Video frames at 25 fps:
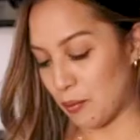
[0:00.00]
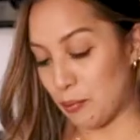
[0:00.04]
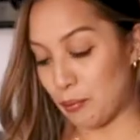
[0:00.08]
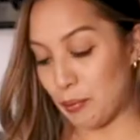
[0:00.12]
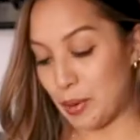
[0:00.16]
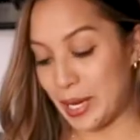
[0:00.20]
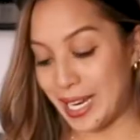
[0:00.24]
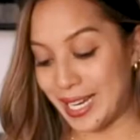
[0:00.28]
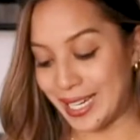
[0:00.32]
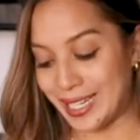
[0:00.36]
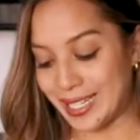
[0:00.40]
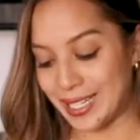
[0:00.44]

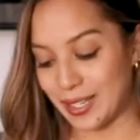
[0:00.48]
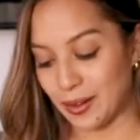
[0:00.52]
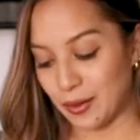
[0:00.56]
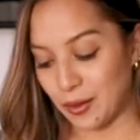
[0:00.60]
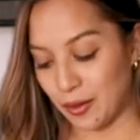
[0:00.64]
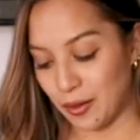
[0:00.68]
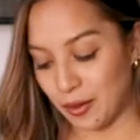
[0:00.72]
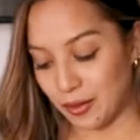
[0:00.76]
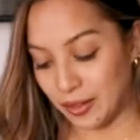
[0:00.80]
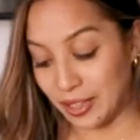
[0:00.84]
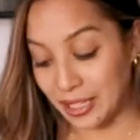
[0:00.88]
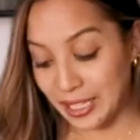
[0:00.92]
beet
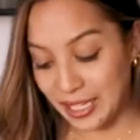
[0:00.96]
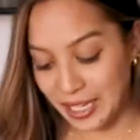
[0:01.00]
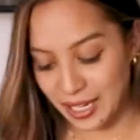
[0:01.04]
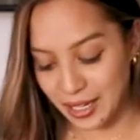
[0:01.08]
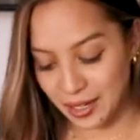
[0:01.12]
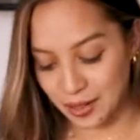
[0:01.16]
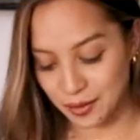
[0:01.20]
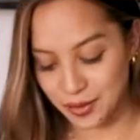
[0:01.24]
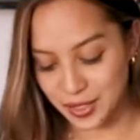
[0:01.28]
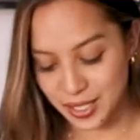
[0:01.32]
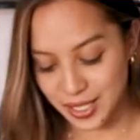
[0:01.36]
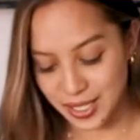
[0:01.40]

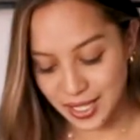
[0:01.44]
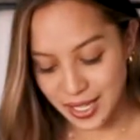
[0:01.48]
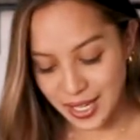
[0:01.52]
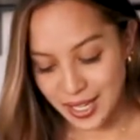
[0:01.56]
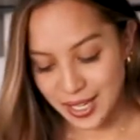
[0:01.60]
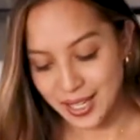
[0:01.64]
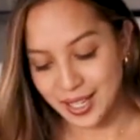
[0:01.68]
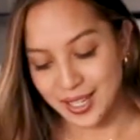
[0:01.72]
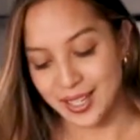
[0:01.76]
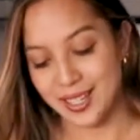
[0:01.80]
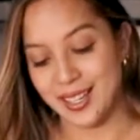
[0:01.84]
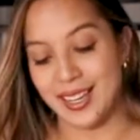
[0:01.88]
leaves
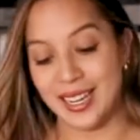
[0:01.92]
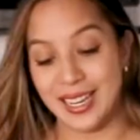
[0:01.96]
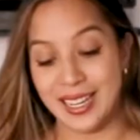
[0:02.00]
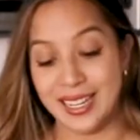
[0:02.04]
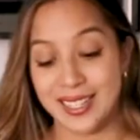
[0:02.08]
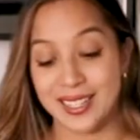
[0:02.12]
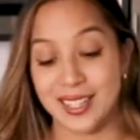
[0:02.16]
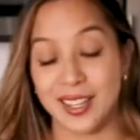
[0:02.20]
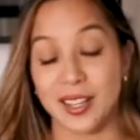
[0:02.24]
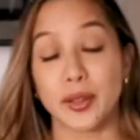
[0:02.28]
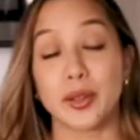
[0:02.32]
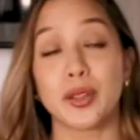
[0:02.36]

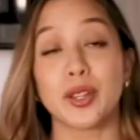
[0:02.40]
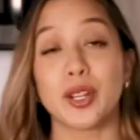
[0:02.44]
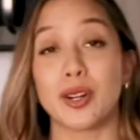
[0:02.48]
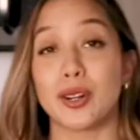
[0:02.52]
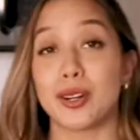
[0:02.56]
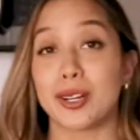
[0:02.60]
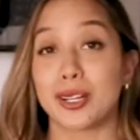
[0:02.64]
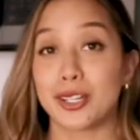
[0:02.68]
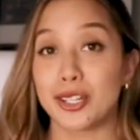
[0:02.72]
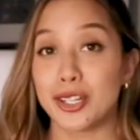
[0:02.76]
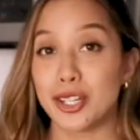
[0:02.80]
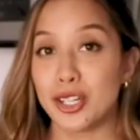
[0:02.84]
is that they're
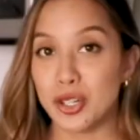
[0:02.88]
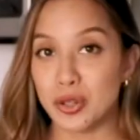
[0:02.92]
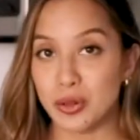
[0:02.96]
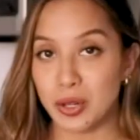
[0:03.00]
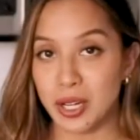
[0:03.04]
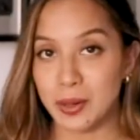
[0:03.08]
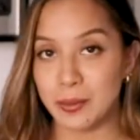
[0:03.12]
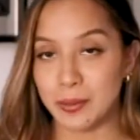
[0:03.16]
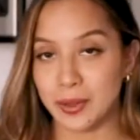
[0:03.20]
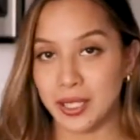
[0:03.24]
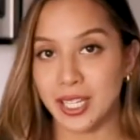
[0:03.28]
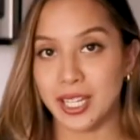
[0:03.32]

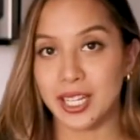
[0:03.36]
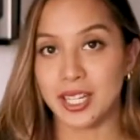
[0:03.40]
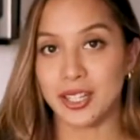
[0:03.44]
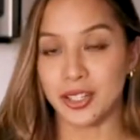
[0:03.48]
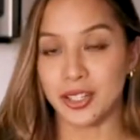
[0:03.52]
extremely